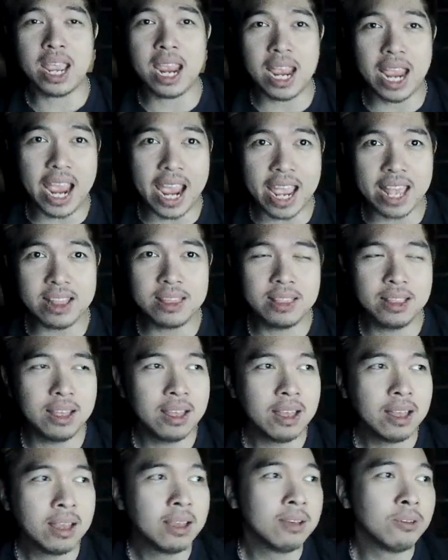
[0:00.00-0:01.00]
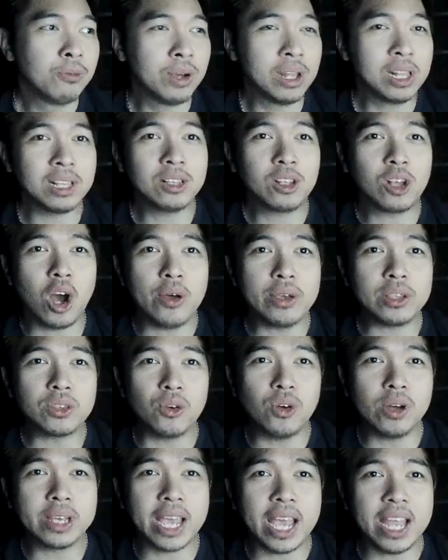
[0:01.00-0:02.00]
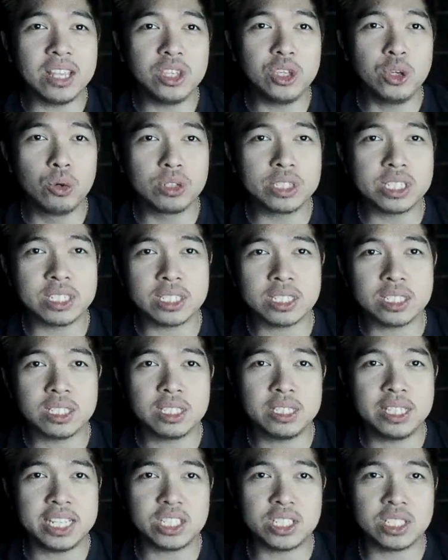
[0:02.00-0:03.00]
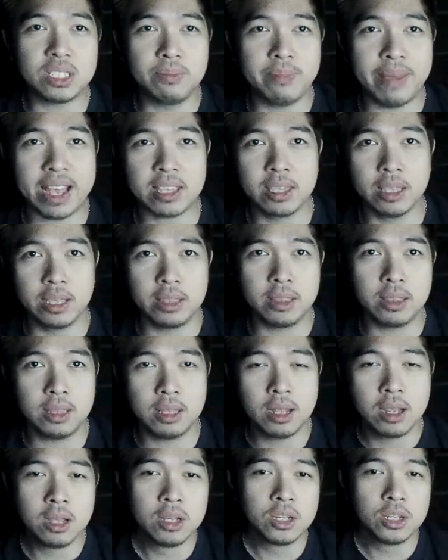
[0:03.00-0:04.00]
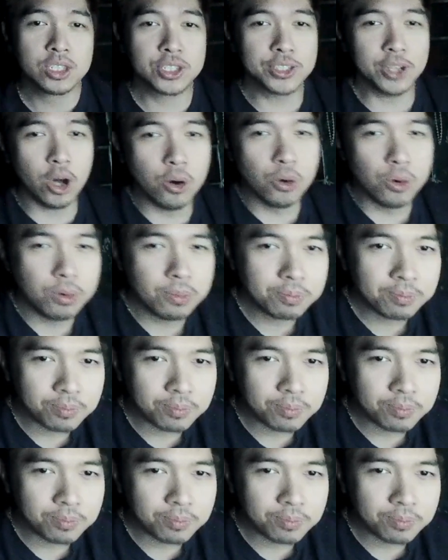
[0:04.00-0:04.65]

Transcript: And we're going to again use this method. So